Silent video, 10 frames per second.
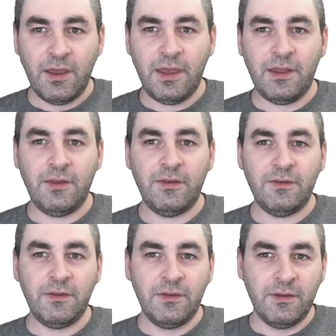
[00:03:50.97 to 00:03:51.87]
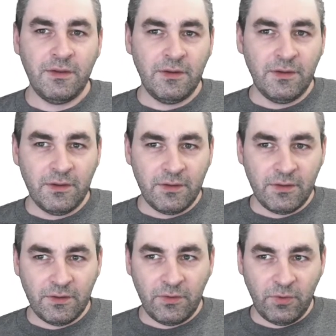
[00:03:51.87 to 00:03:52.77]
And
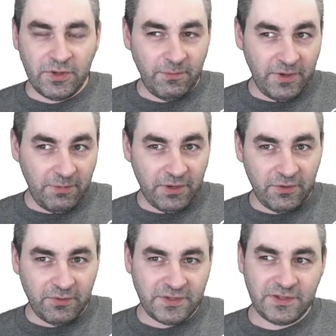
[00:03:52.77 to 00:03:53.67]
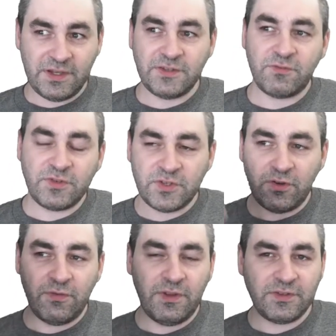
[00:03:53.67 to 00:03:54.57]
you want them to be able to do such things as
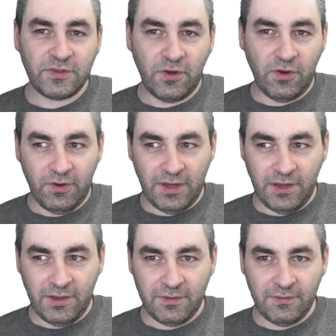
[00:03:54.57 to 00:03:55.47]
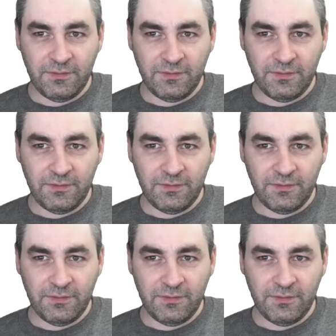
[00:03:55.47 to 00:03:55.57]
install